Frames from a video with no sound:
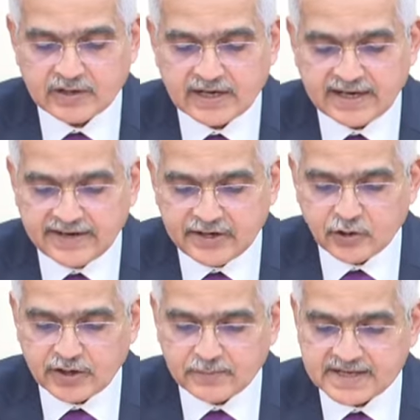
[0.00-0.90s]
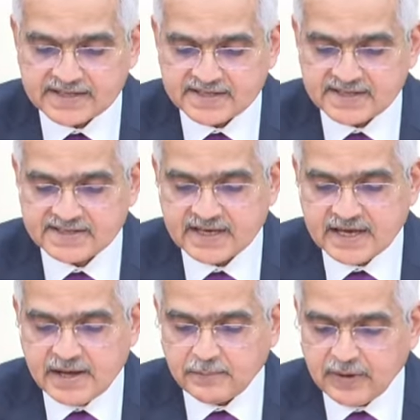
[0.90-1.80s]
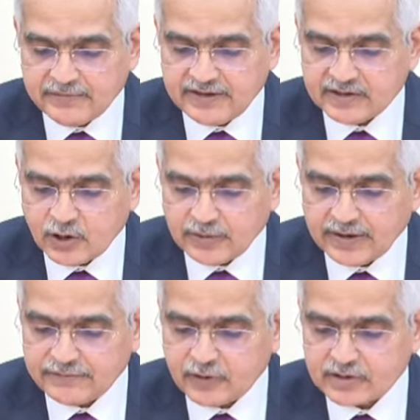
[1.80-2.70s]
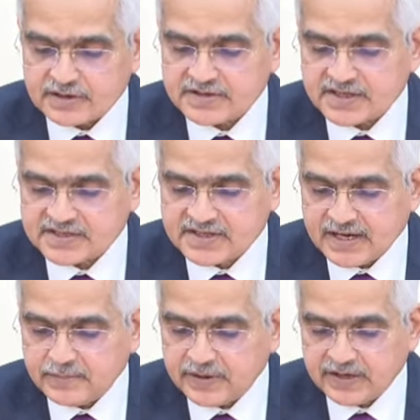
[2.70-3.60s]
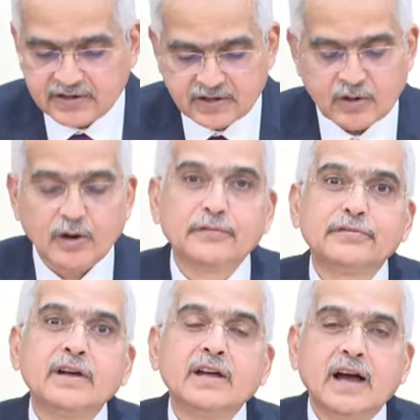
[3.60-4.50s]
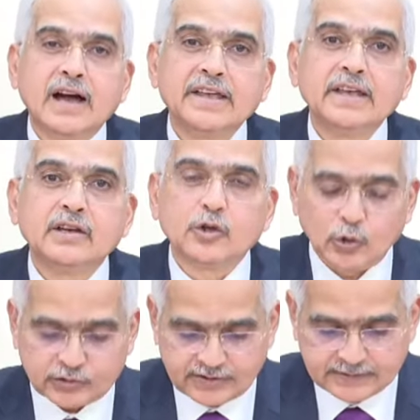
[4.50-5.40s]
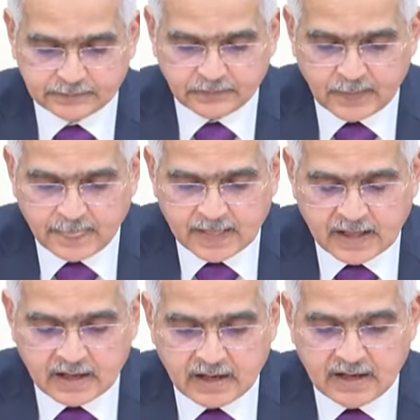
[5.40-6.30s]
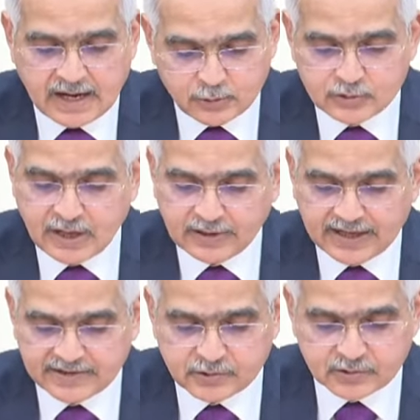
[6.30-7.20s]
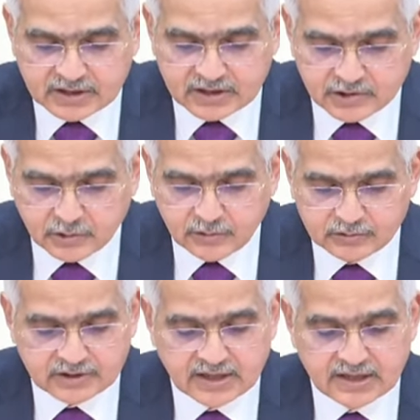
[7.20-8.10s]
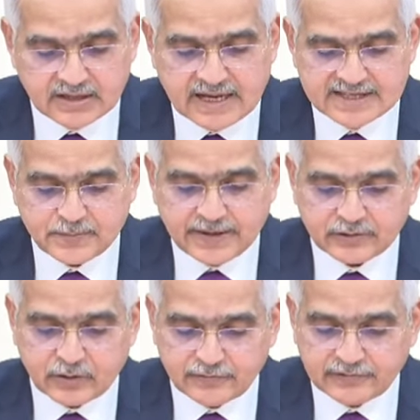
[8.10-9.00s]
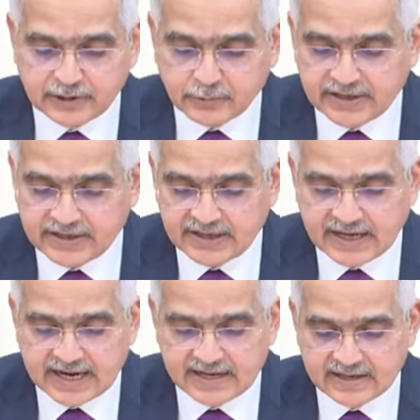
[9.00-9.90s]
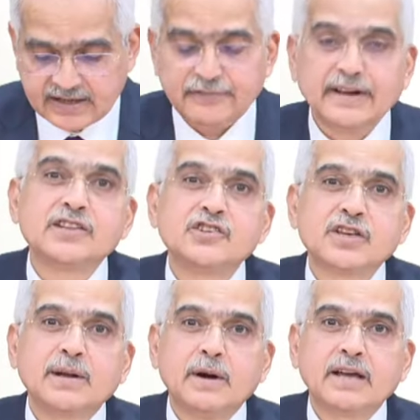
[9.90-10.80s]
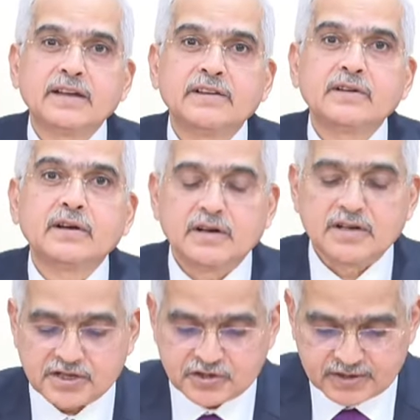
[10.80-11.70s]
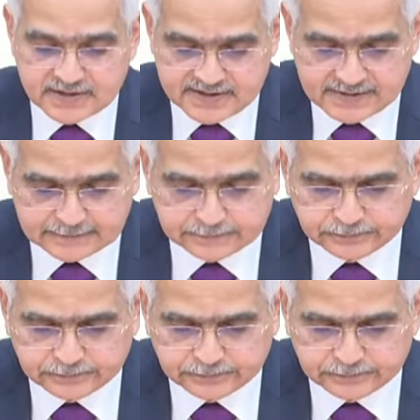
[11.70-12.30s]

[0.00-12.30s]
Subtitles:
on an enduring basis, paving the way for sustained period of high growth. I would now like to turn to the aspect of liquidity and financial market conditions.